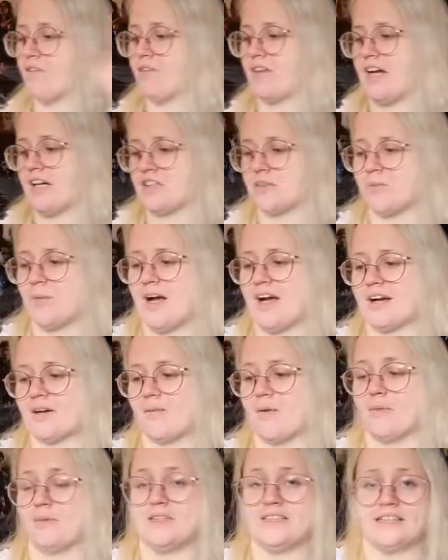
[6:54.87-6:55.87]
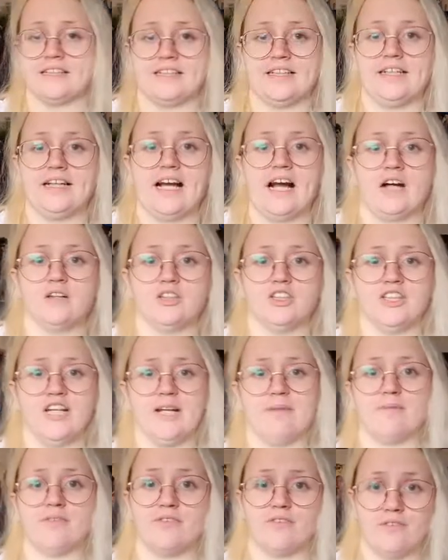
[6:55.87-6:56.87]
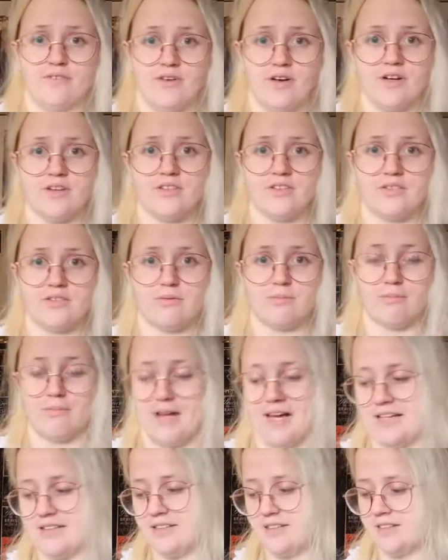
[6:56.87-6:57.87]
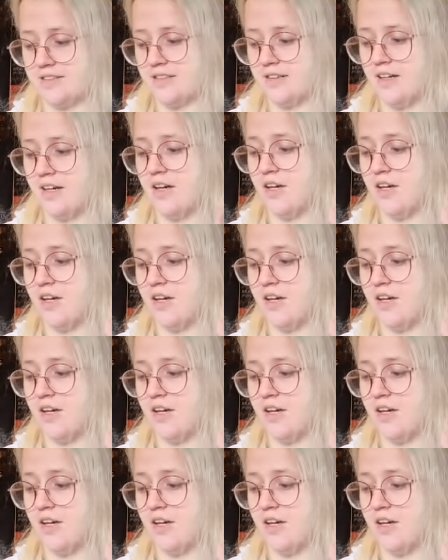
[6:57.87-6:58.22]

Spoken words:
flashback where we see how James first met